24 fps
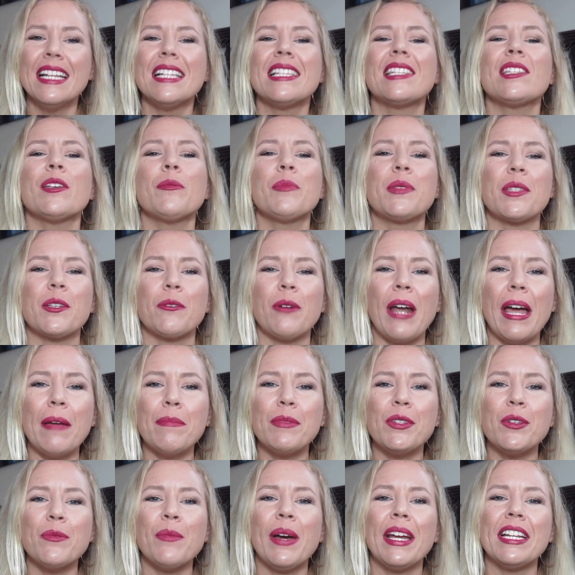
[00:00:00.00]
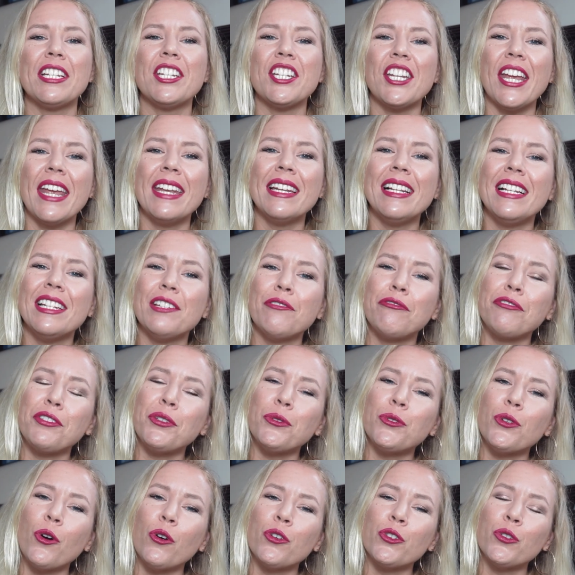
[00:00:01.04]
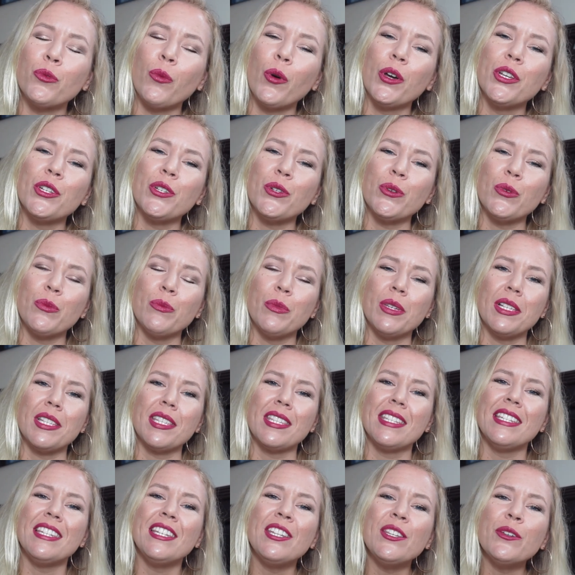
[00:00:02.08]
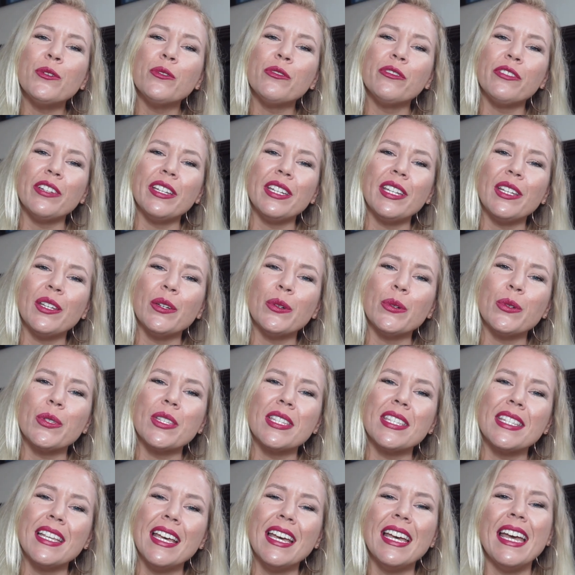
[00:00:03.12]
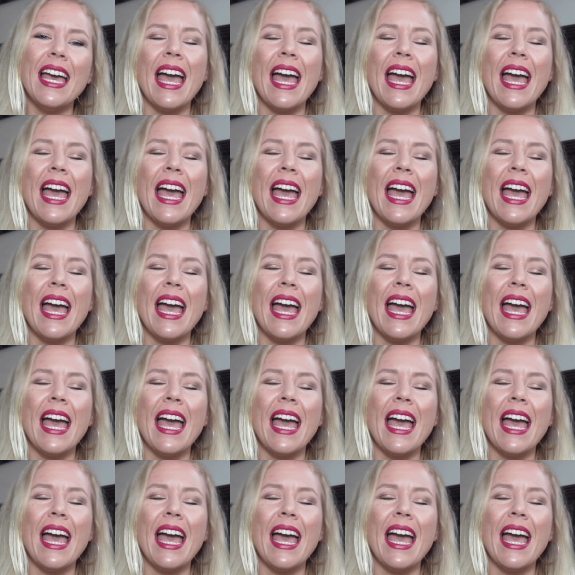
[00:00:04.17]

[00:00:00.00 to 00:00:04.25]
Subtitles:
Subscribe to my channel if you don't want to miss new videos.